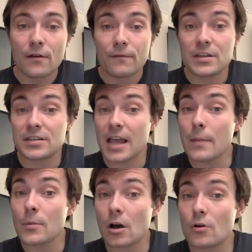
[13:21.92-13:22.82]
The
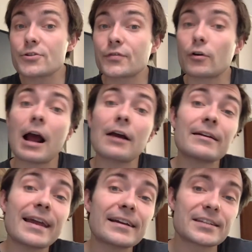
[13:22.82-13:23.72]
same goes for our
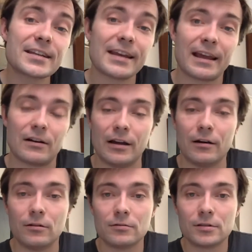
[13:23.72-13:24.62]
next scenario,
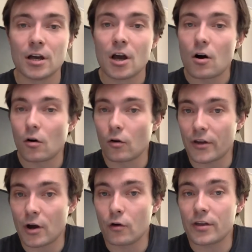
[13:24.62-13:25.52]

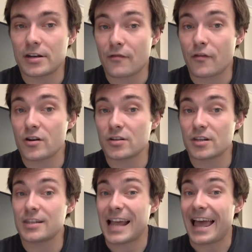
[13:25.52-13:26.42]
although the
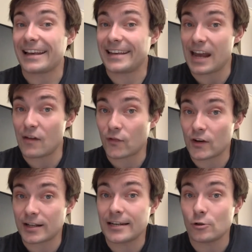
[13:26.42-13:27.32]
differences
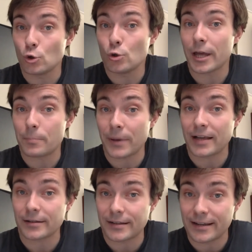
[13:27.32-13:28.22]
definitely do get
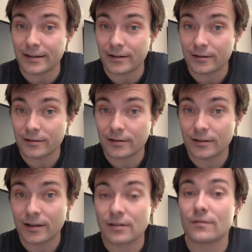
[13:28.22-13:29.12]
bigger here.
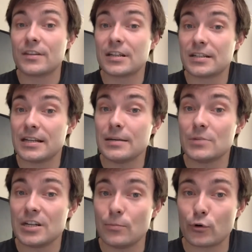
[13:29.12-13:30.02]
The team
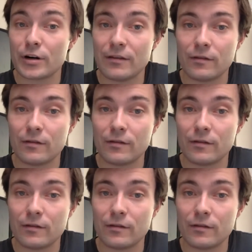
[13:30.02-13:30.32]
debrief.